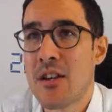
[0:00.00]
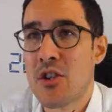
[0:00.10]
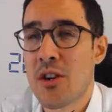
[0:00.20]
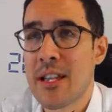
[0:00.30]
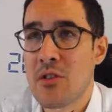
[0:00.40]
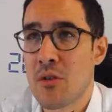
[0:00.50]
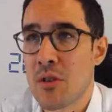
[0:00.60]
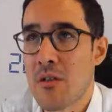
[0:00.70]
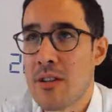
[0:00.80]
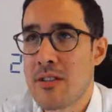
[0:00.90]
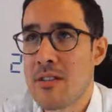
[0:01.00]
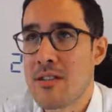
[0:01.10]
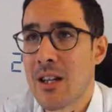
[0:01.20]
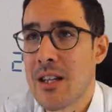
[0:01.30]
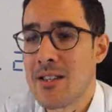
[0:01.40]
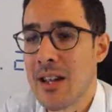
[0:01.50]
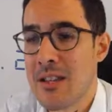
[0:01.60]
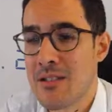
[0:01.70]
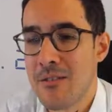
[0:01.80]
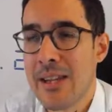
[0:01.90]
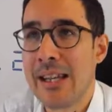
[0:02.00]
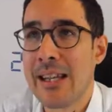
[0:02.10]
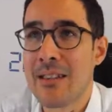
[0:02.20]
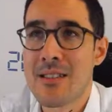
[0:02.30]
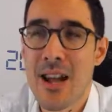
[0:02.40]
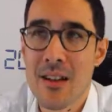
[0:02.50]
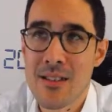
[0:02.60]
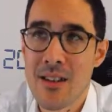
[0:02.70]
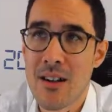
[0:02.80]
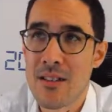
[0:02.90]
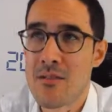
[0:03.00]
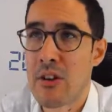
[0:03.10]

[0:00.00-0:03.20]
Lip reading: Chinese authorities started to intervene in tax cuts,